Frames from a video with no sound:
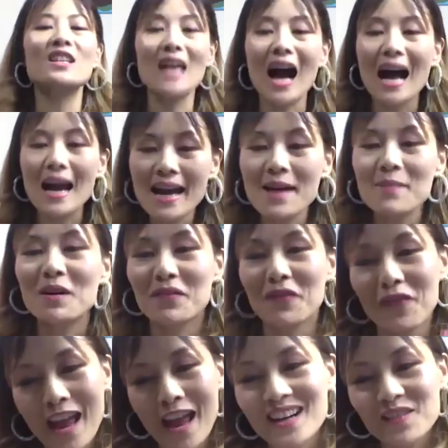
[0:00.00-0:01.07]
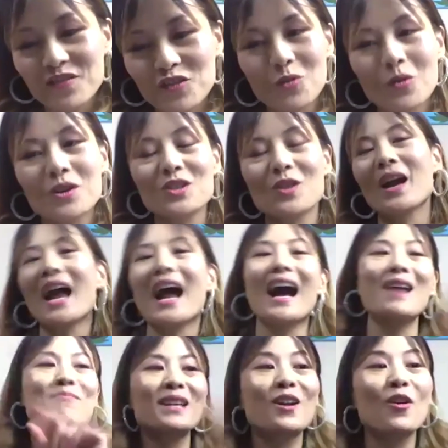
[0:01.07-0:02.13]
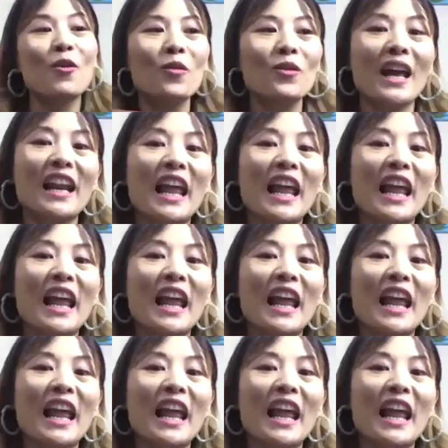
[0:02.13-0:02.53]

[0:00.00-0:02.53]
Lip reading: I am a fan of George. Okay, I'll be googling like,